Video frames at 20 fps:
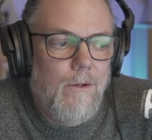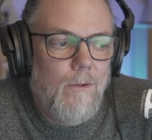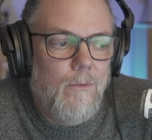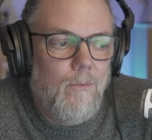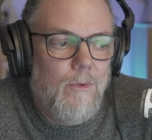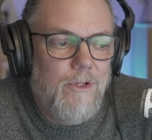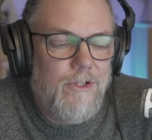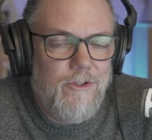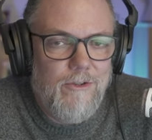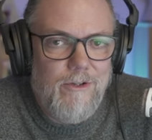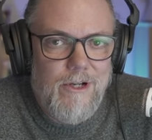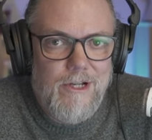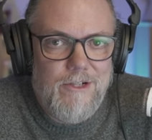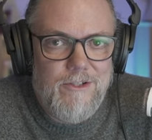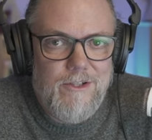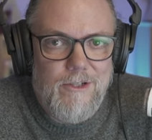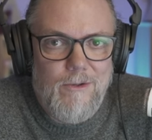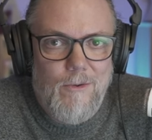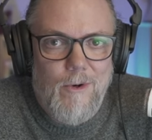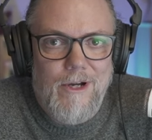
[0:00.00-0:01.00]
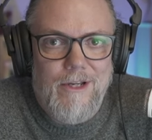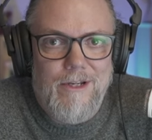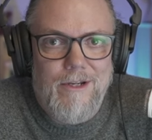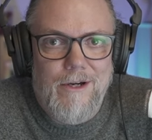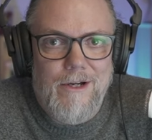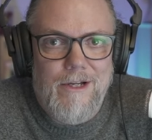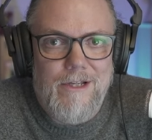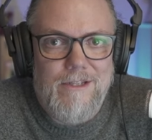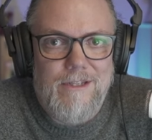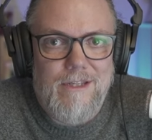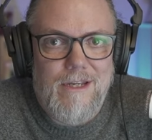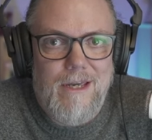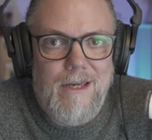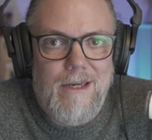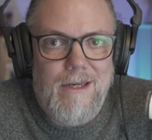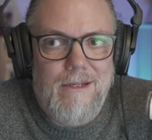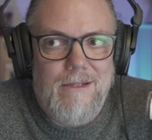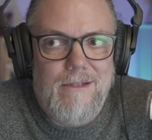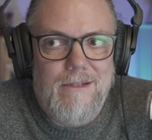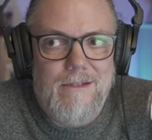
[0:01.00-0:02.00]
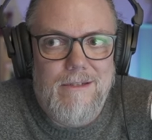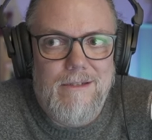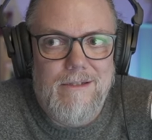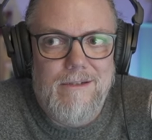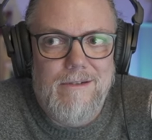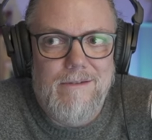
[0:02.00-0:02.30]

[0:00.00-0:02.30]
which are actually quite nice. And